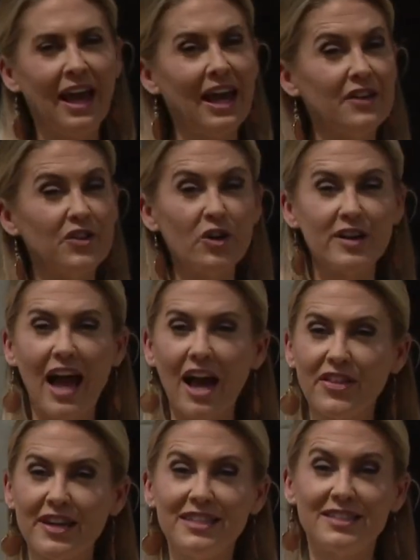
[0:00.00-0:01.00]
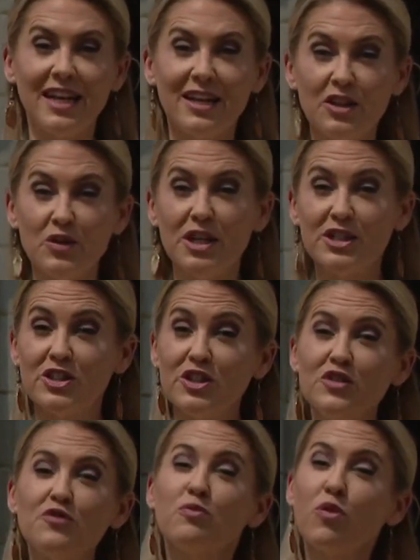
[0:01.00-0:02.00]
If you're a Catholic in St. Louis,
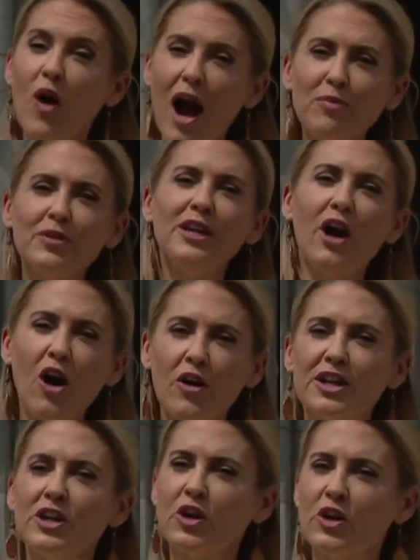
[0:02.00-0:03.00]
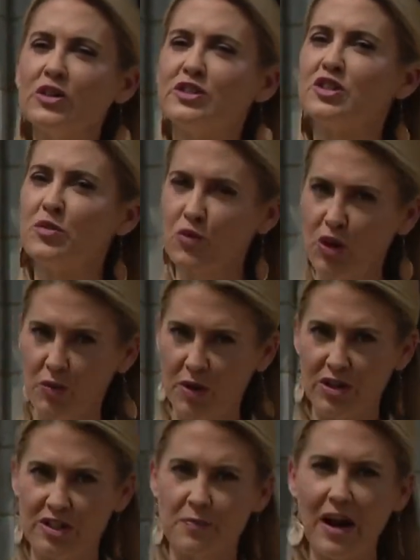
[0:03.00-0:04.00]
you've probably already heard some
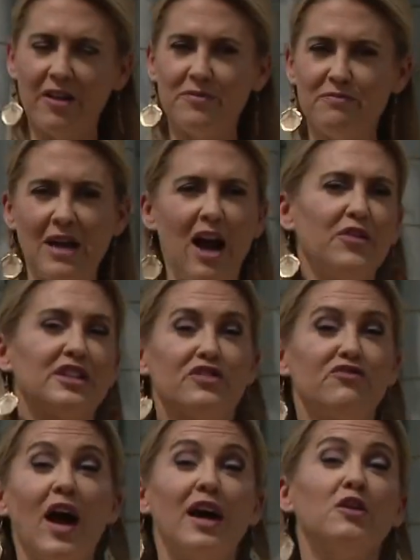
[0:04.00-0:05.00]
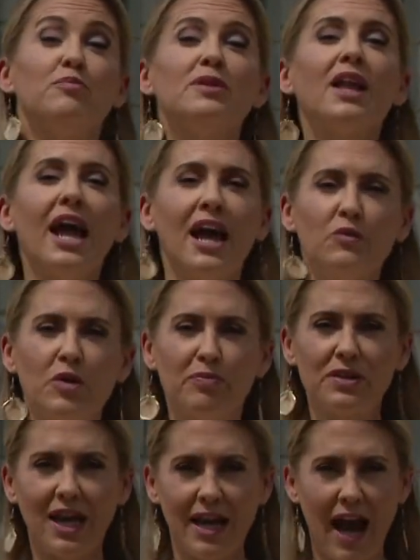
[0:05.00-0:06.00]
rumors about how this final plan will
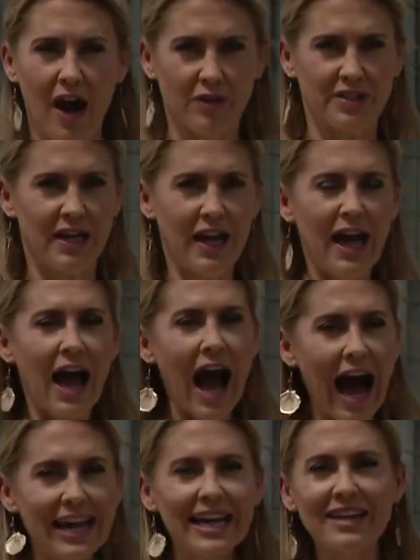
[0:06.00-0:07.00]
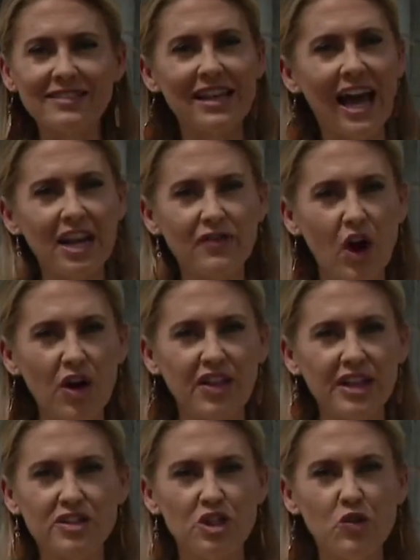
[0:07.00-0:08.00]
play out. I asked the head of all
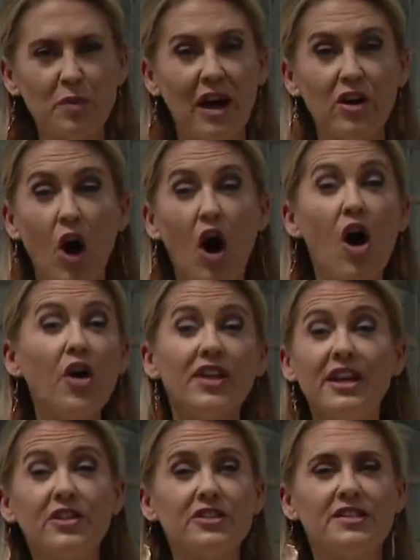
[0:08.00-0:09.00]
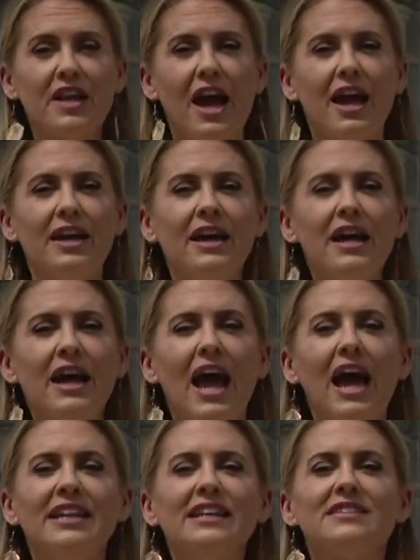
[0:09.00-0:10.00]
things new about all the hearsay,
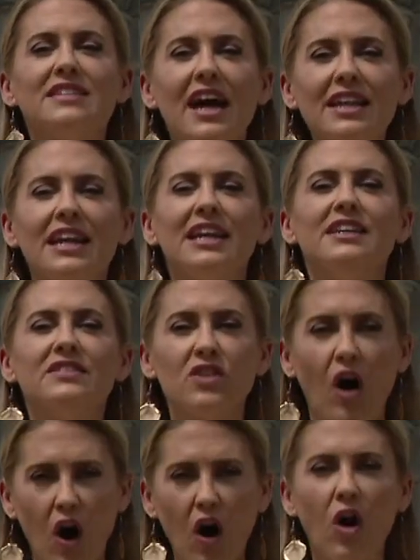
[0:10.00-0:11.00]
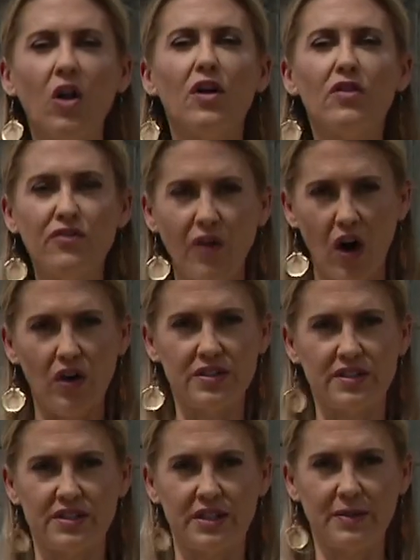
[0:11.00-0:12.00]
and he said it is all false.